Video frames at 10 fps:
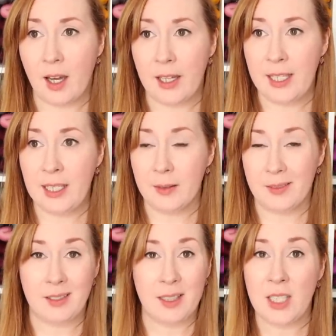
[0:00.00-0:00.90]
I think,
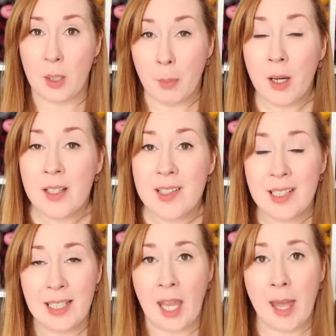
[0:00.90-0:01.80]
you know,
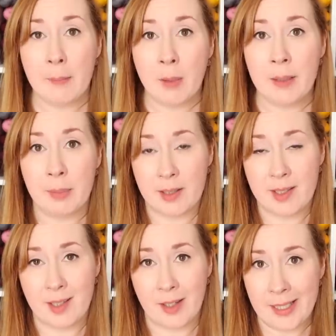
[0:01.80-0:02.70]
personally at my
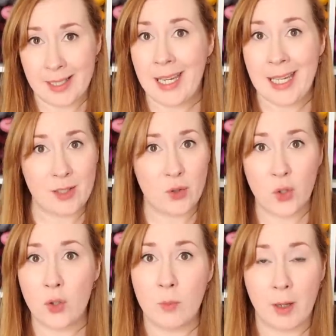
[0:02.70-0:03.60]
bust size, it's
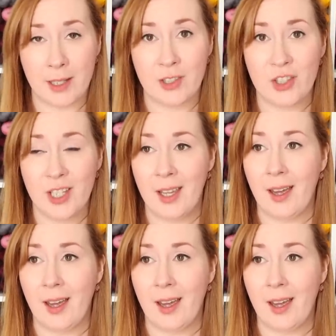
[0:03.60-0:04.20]
too much.